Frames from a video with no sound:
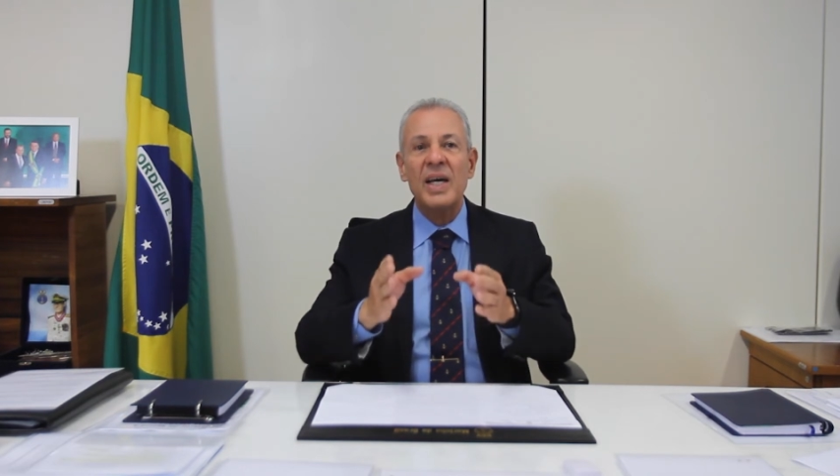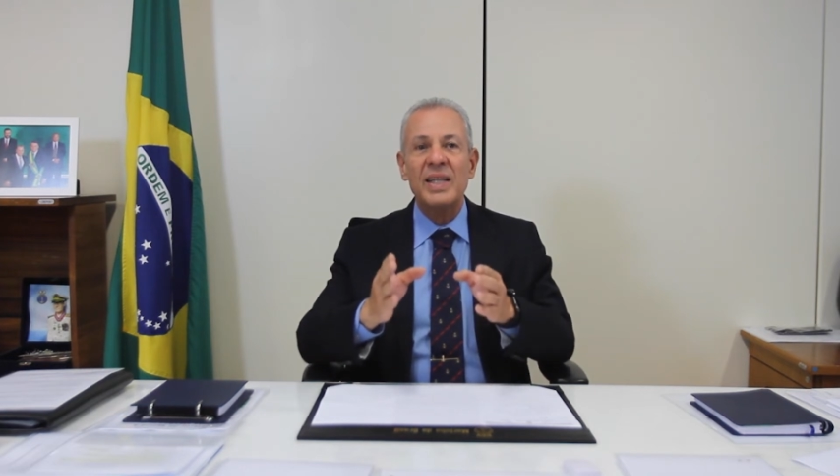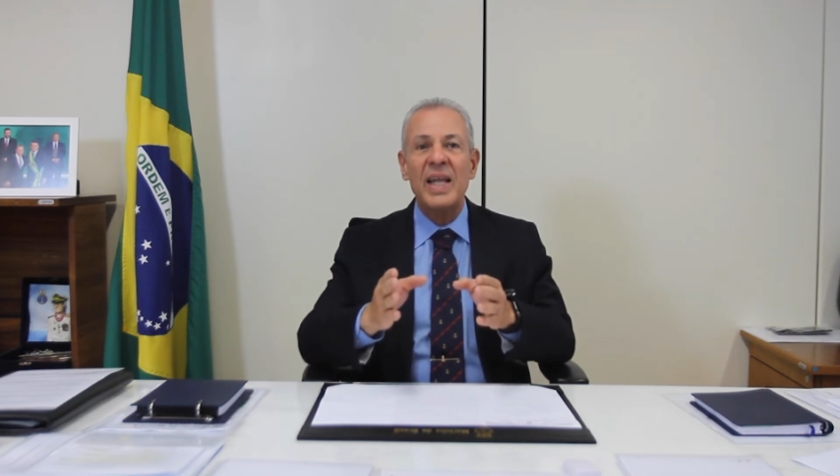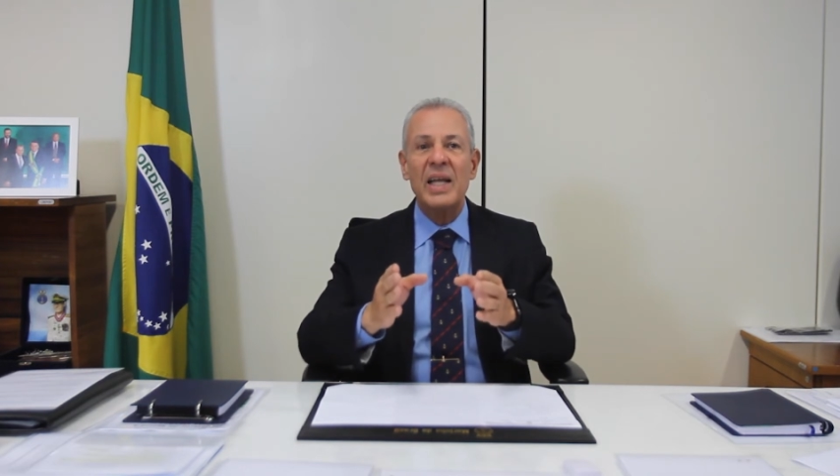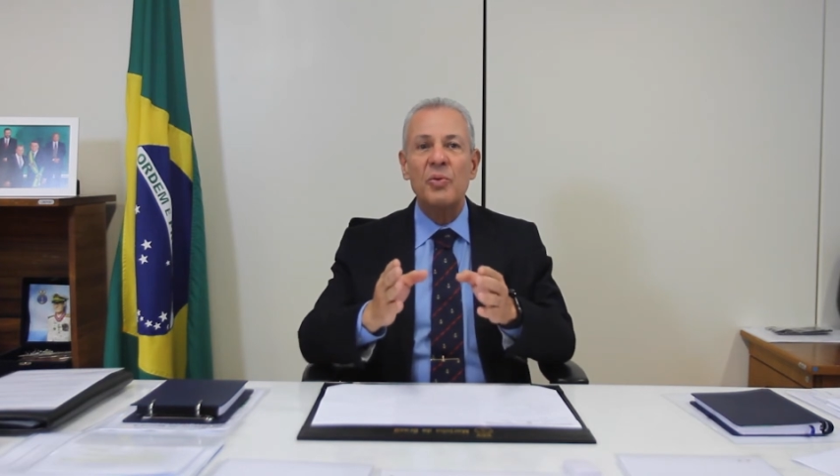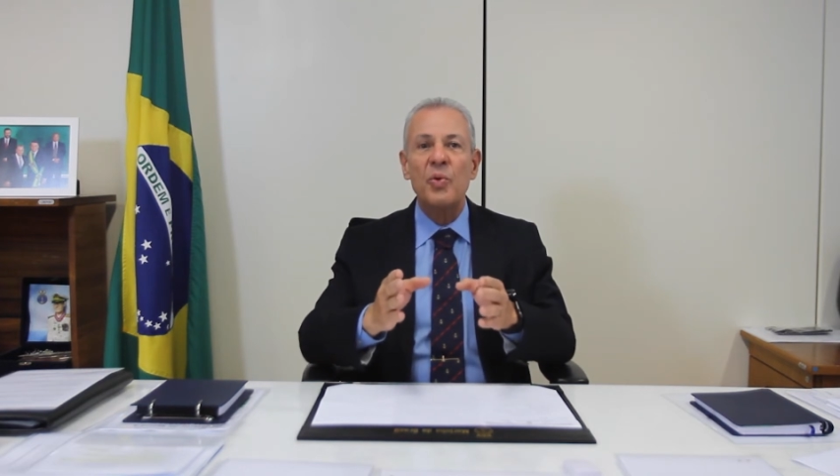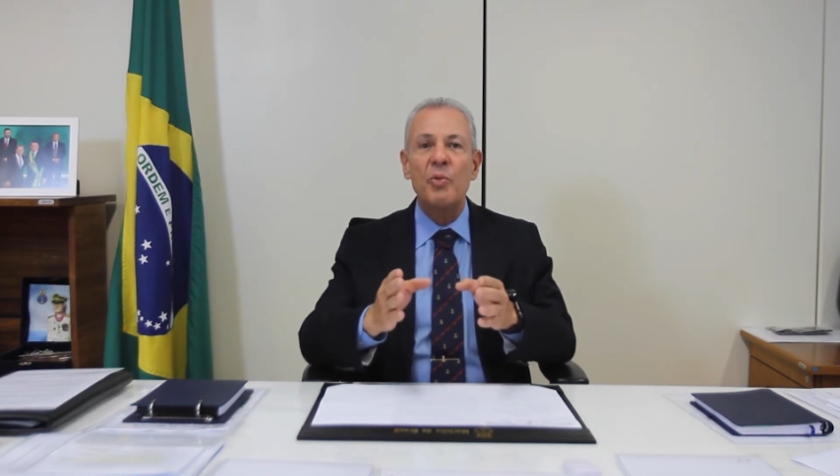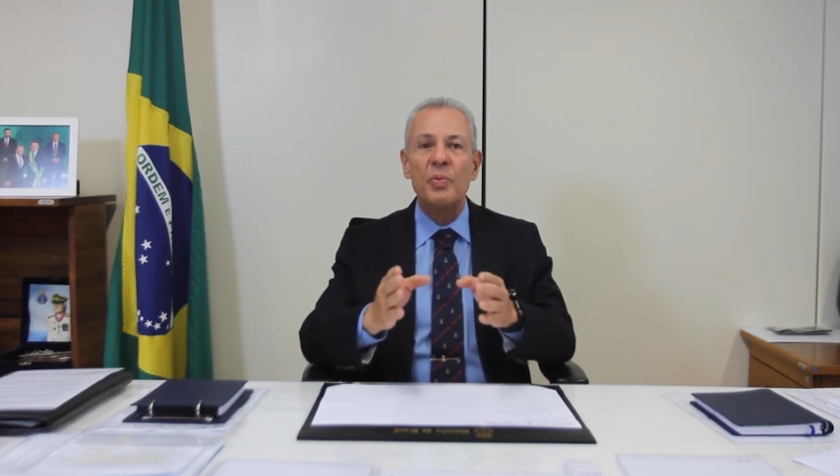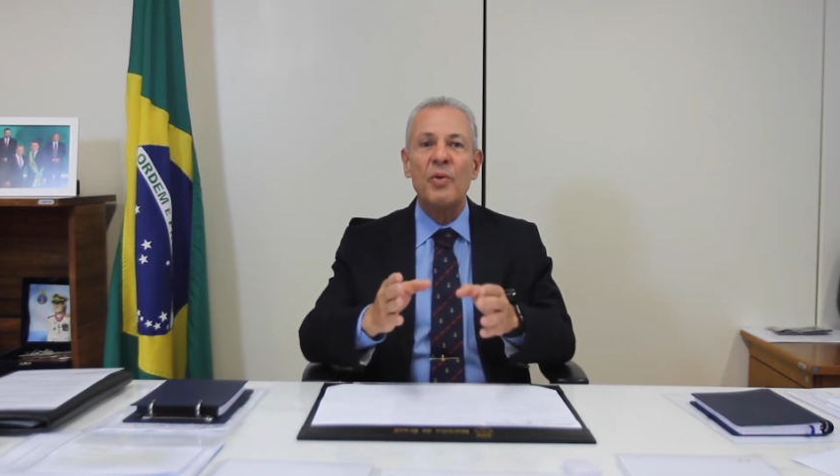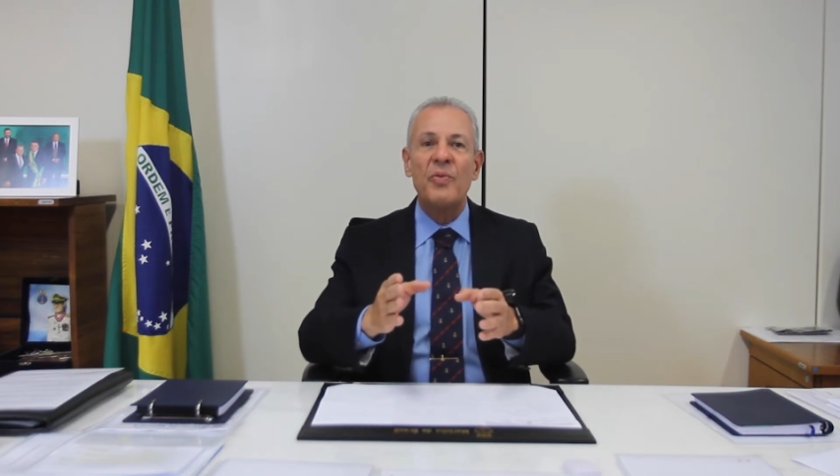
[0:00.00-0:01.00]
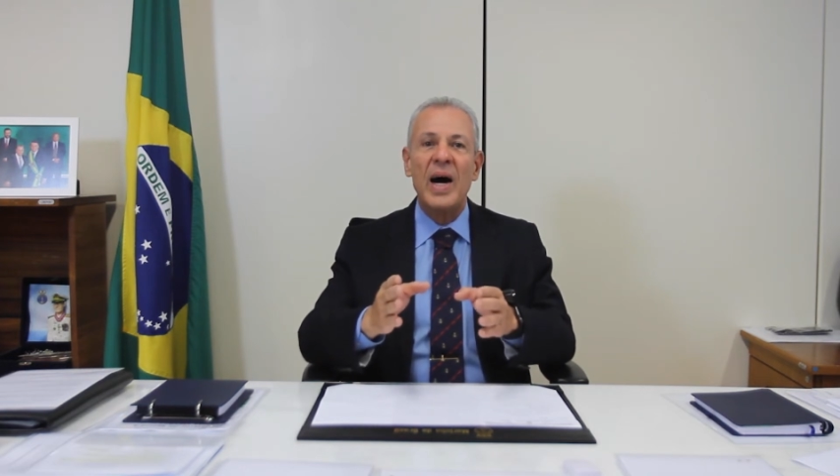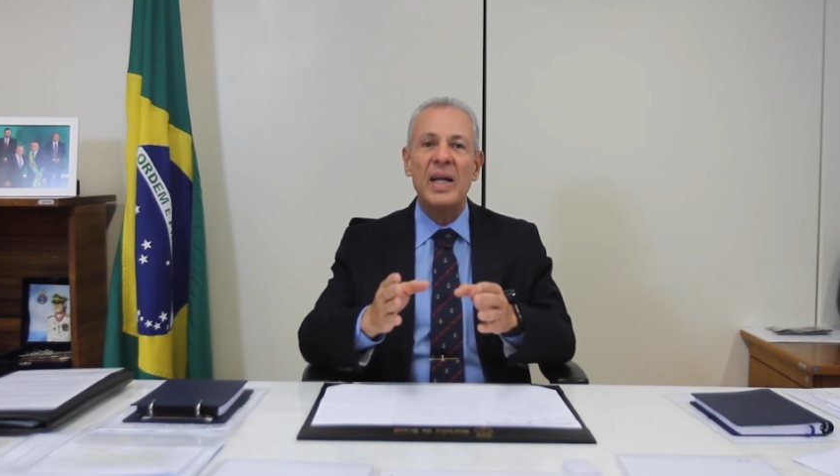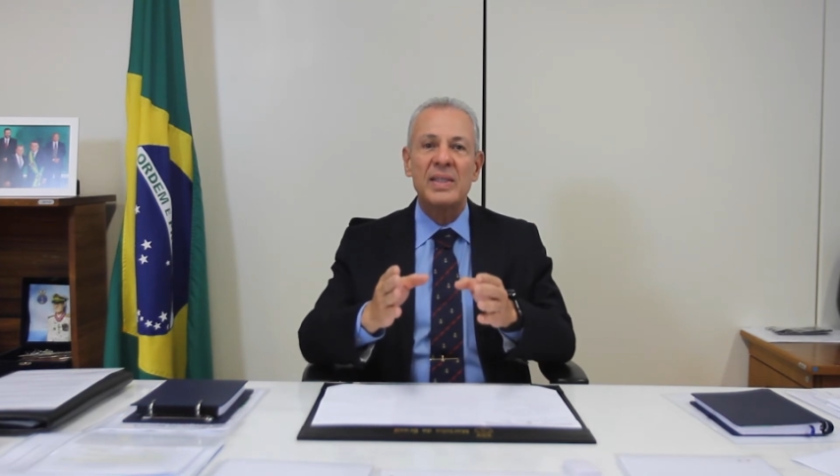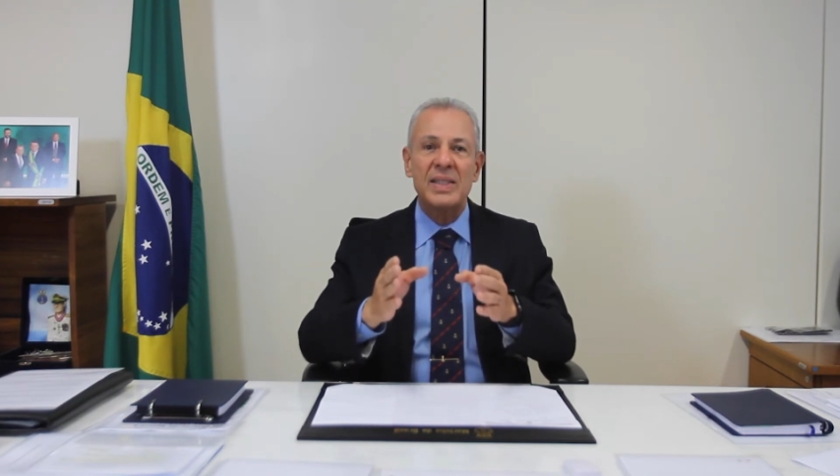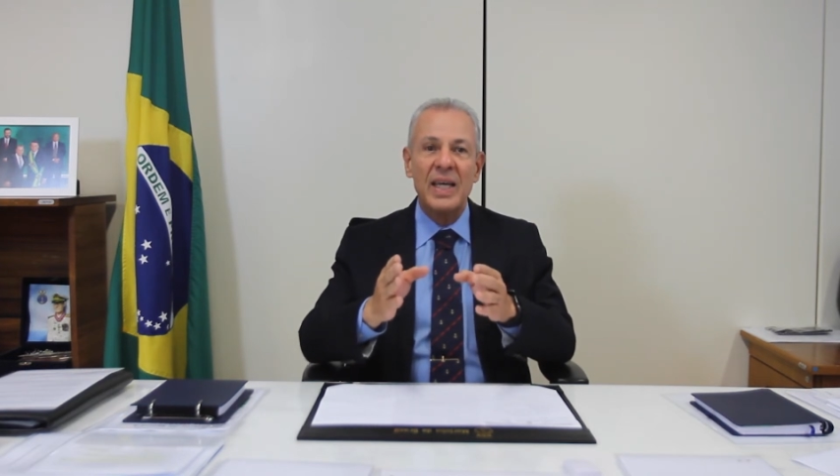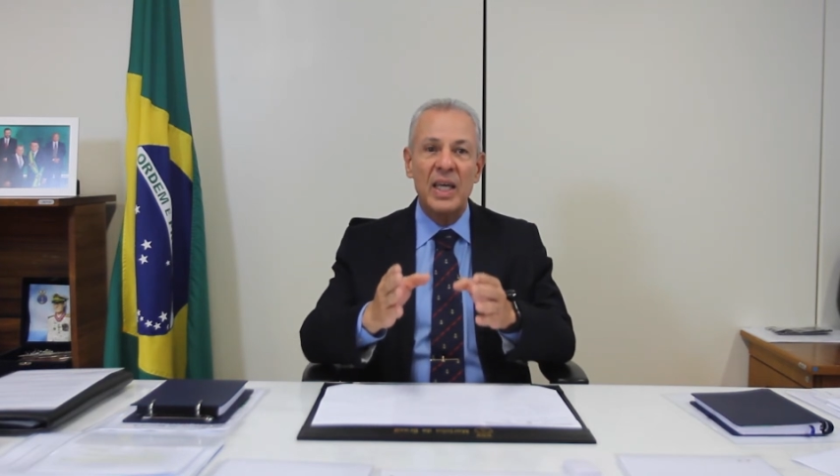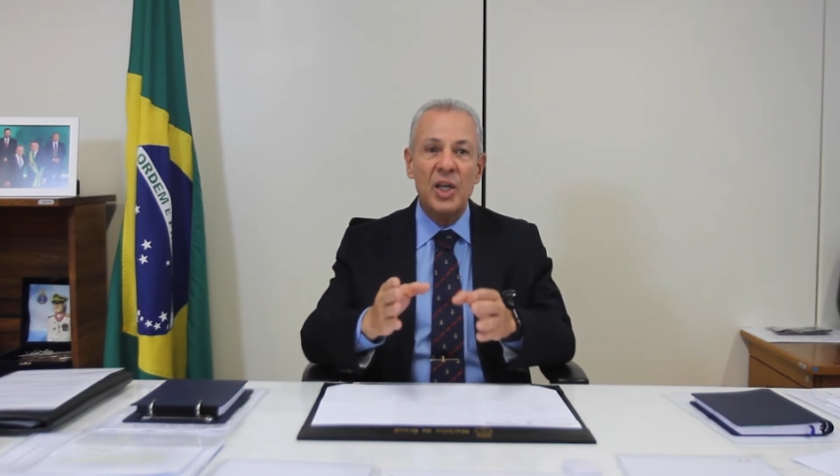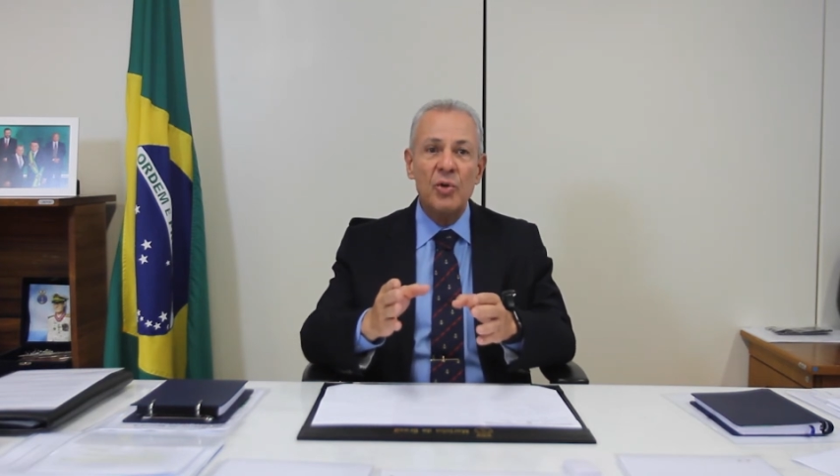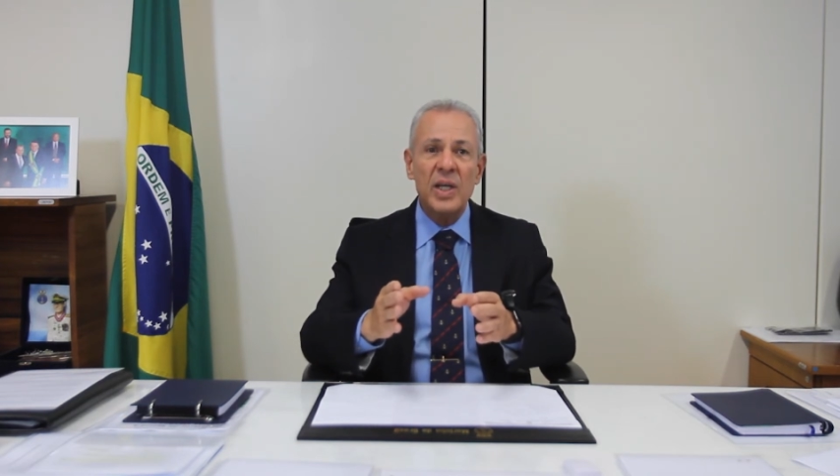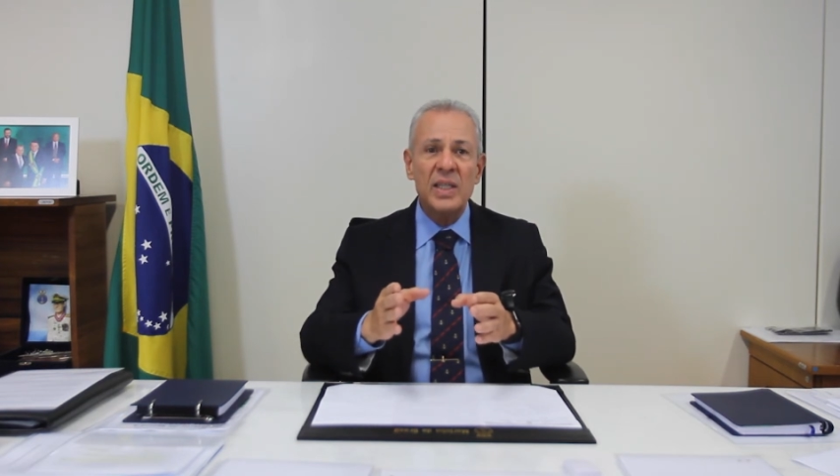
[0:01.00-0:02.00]
that will provide
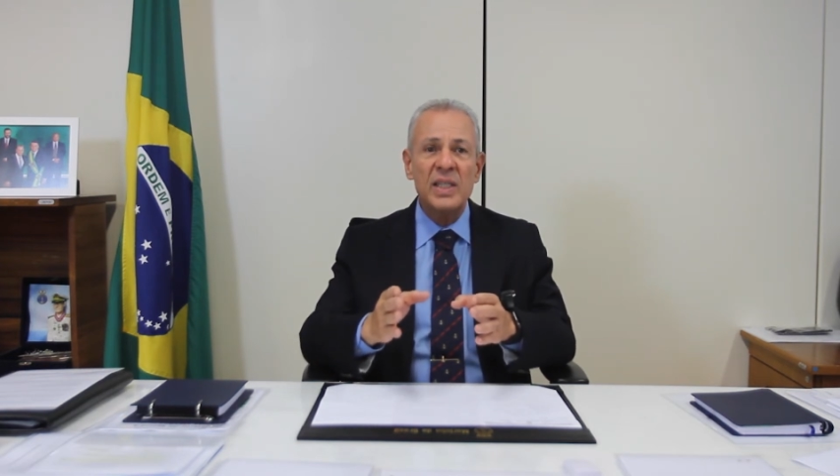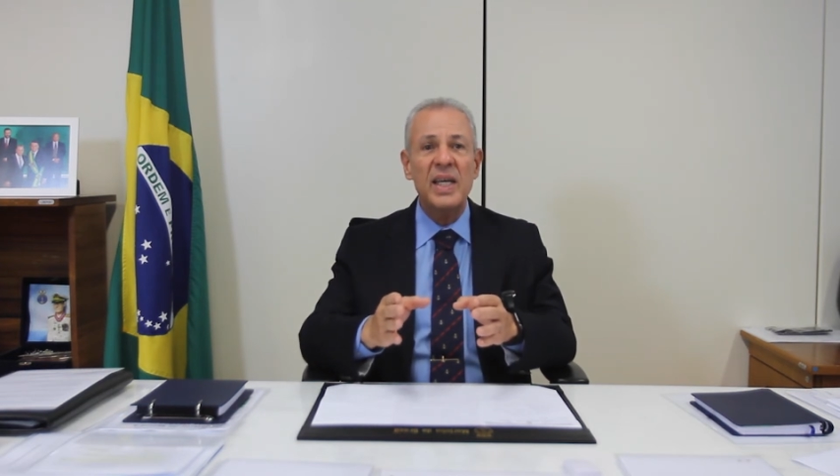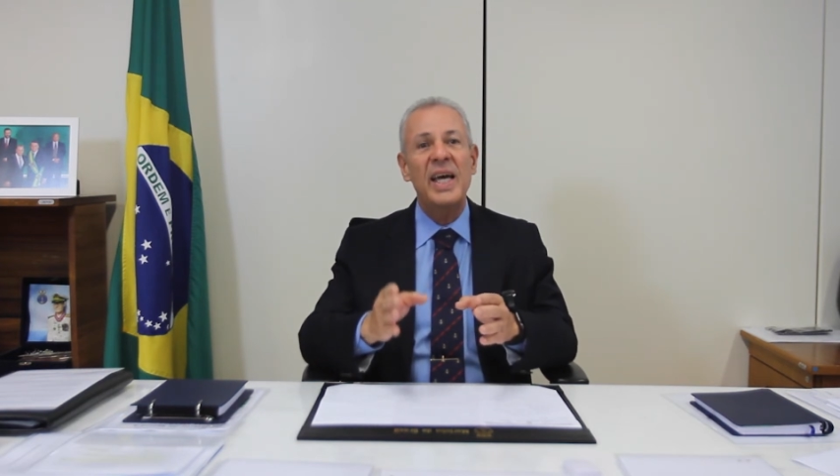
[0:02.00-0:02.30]
security